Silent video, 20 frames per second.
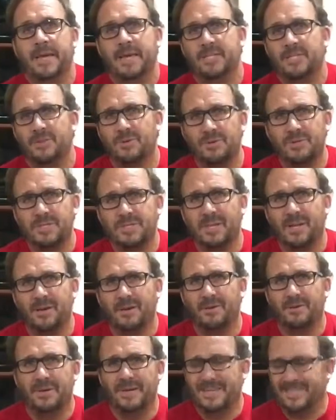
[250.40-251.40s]
It's
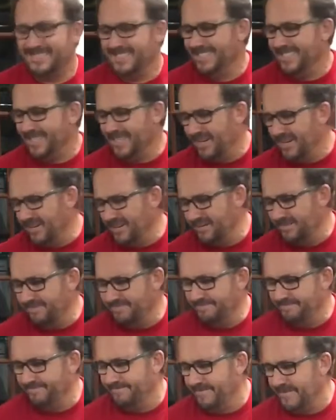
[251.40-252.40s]
also, you know,
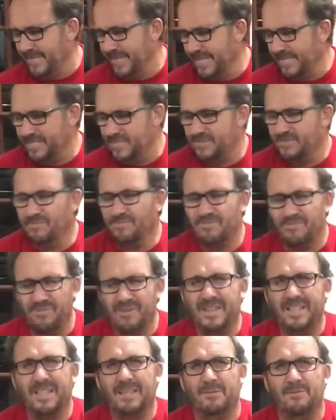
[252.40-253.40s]
it's
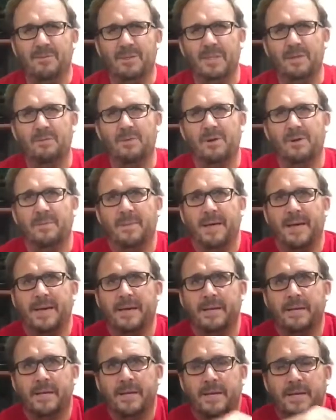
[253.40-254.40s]
really, really well
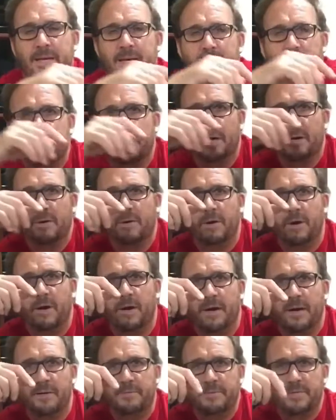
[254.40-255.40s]
made.
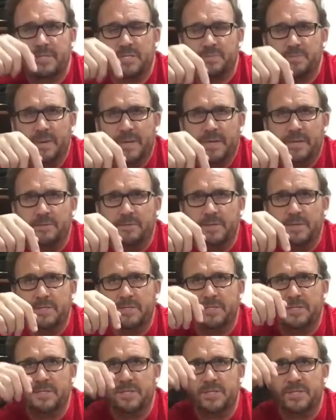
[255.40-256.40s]
So the speed on
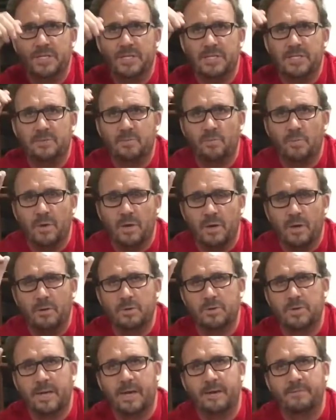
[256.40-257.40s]
this is just what I
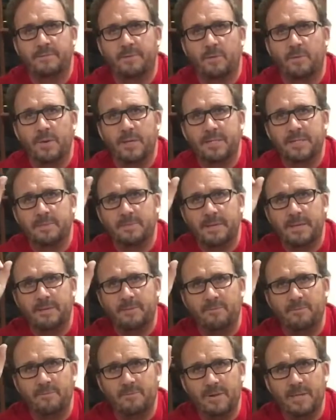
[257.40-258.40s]
was after. I wanted
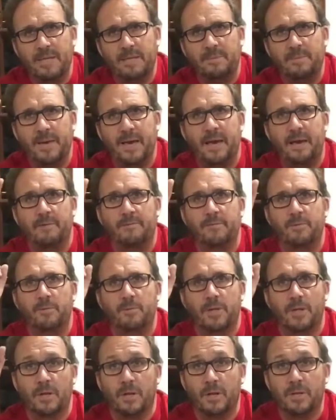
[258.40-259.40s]
something really powerful
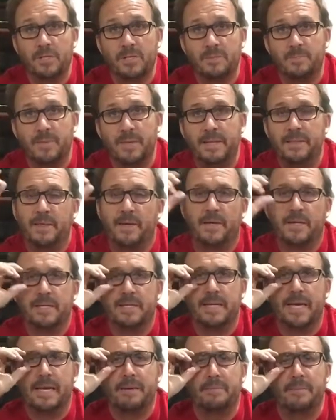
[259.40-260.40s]
with a lot of speed that could
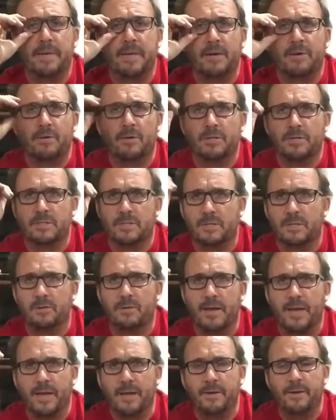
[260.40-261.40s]
take me across the
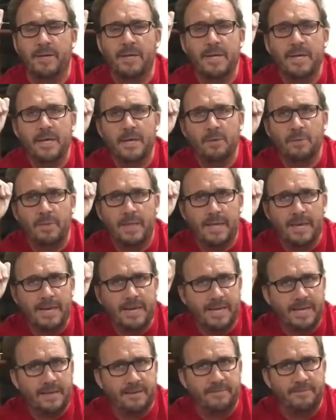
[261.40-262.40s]
ground without
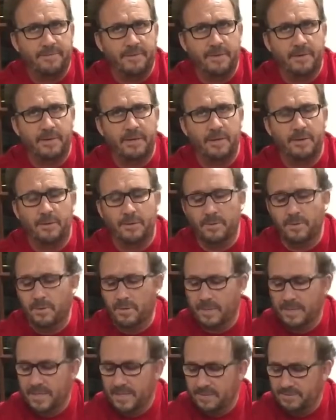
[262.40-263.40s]
any effort at
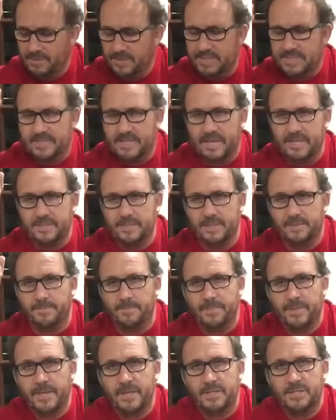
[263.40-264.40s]
all. This does it.
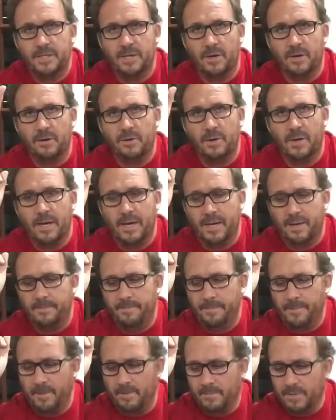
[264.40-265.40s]
So
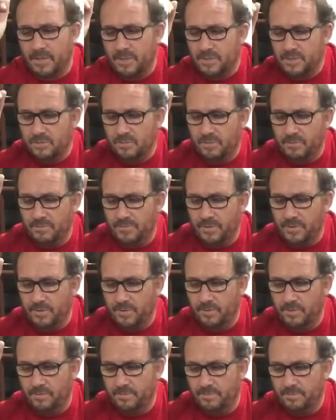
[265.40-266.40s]
I'm going to do the
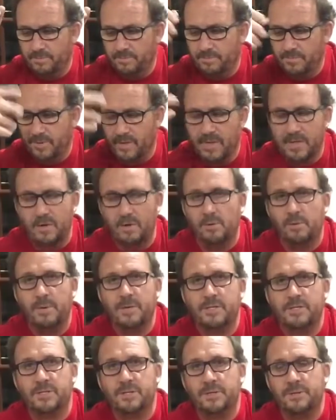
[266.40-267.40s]
review like I
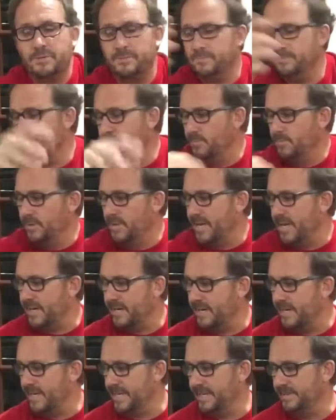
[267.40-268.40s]
always do, without
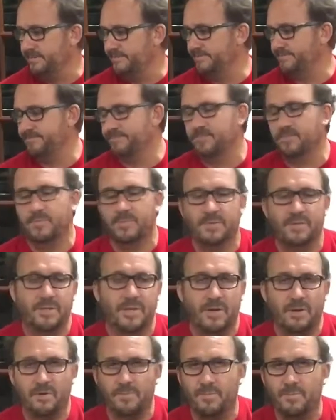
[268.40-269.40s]
any
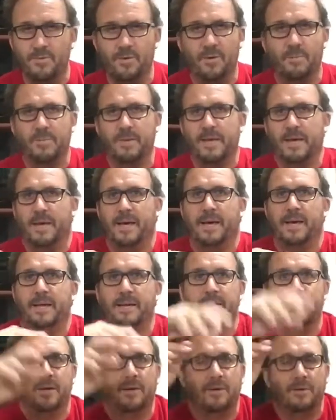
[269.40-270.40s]
no prompt
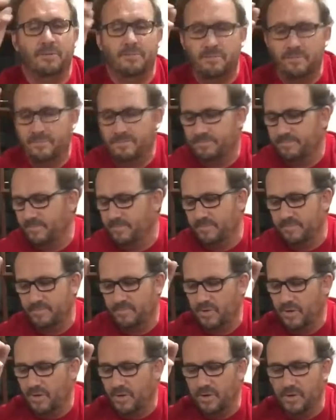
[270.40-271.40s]
card, no
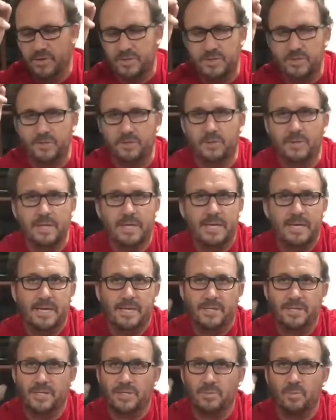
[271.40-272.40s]
rehearsal,
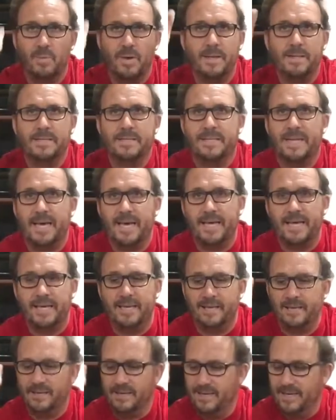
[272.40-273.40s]
just one
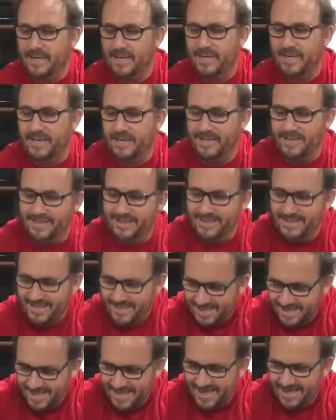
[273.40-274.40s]
take
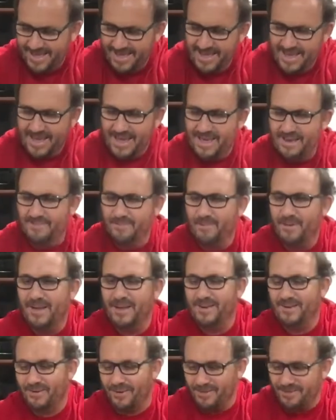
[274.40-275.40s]
and
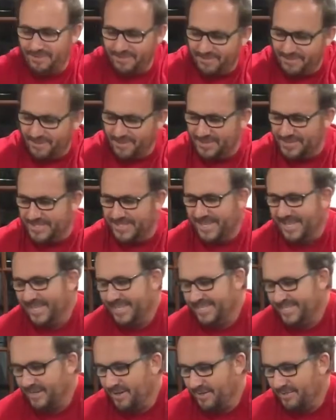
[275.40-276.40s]
one on the first
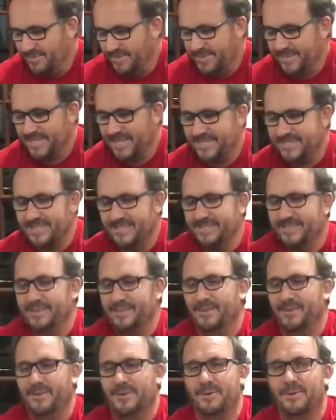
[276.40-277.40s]
take. So if it doesn't
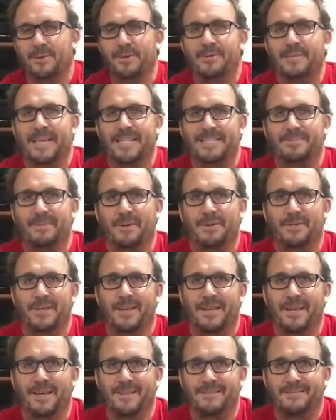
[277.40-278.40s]
look good, that's because
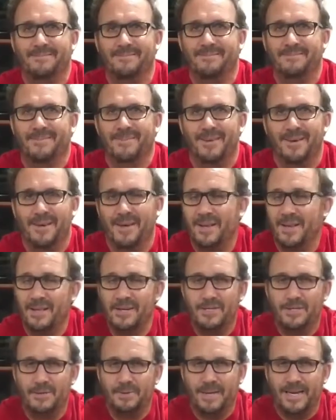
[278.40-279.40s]
I
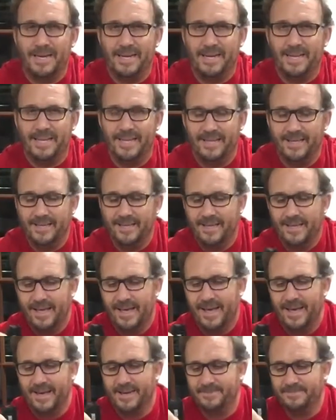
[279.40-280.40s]
don't do editing.
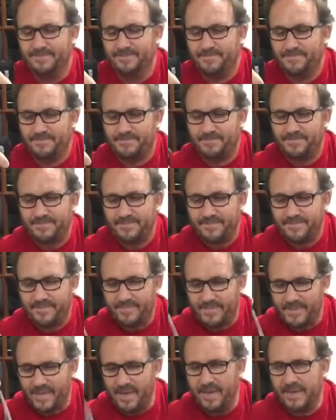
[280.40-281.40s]

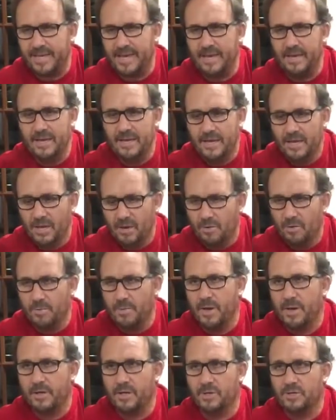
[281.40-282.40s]
Okay,
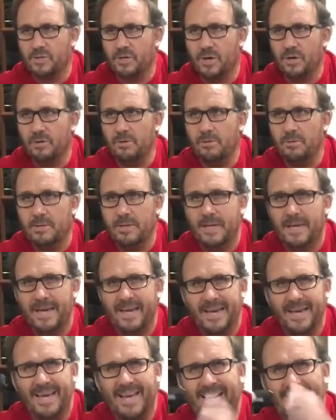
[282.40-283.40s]
remote control,
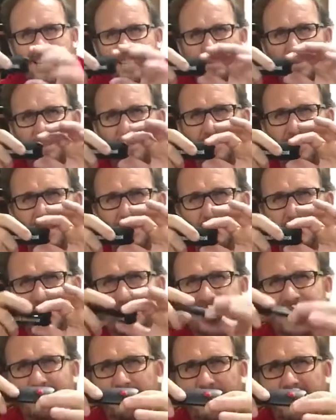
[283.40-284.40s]
a little bit
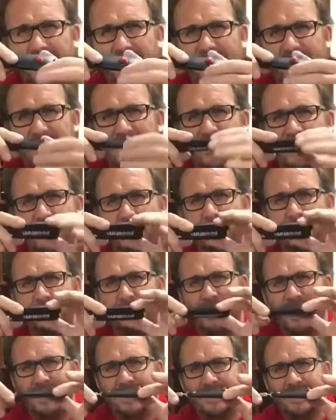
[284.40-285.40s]
flimsy, a little bit thin, a little bit
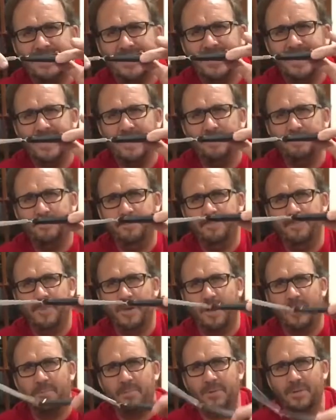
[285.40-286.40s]
plasticky.
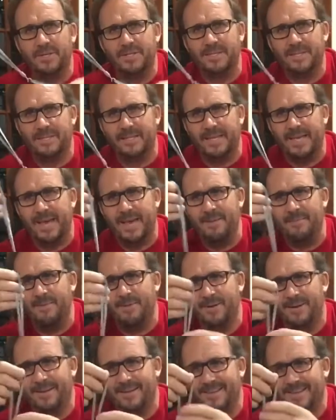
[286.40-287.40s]
I put this little
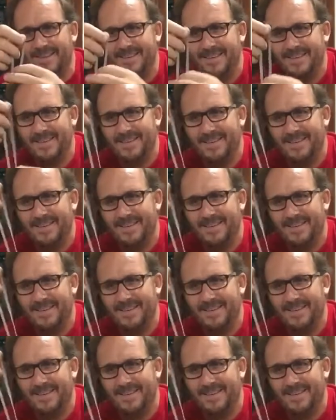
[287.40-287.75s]
camera